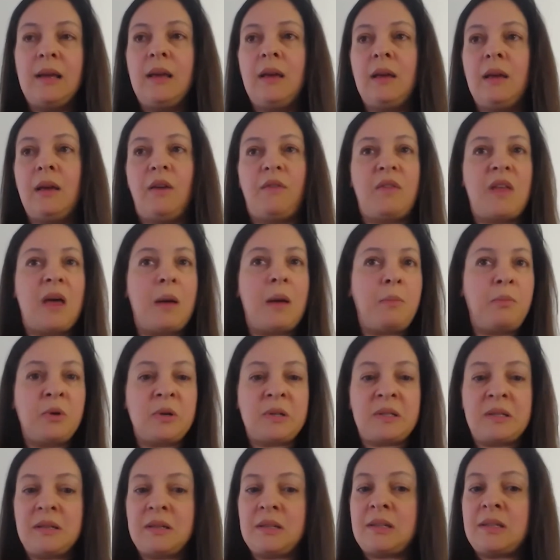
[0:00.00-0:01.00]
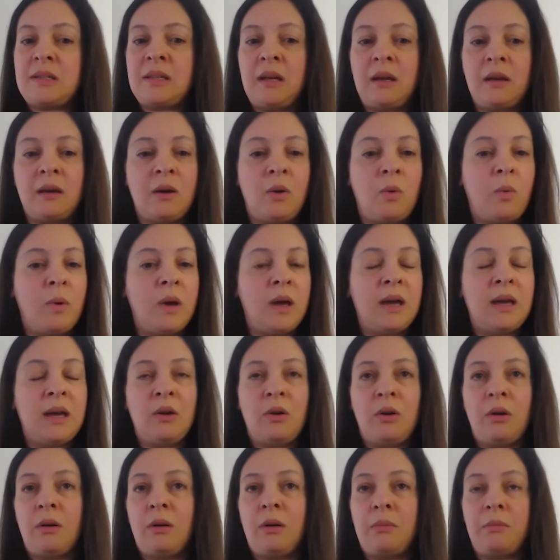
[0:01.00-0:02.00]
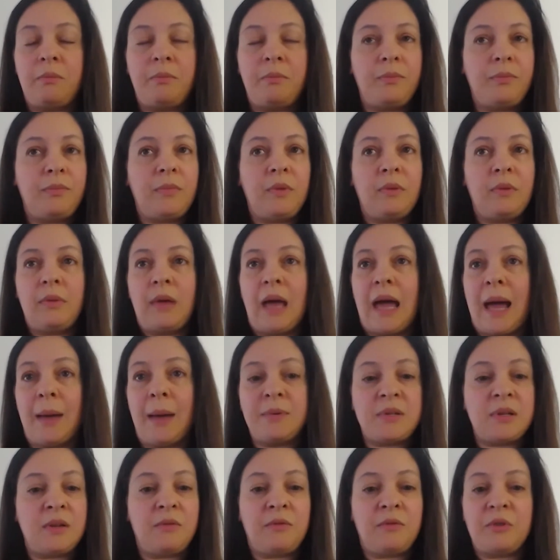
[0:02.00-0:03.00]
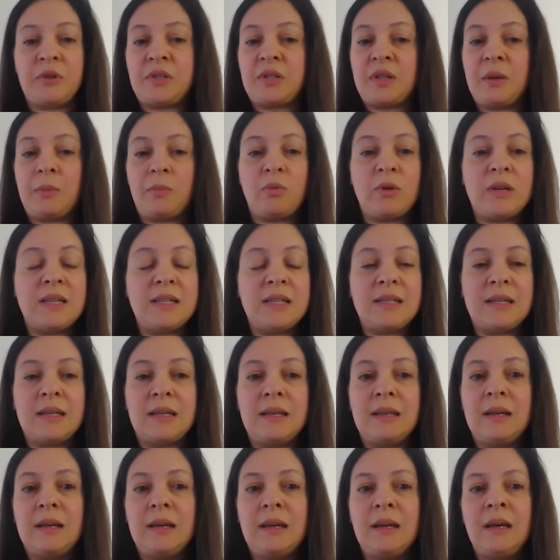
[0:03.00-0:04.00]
If that person is sick, away, or absent for some reason,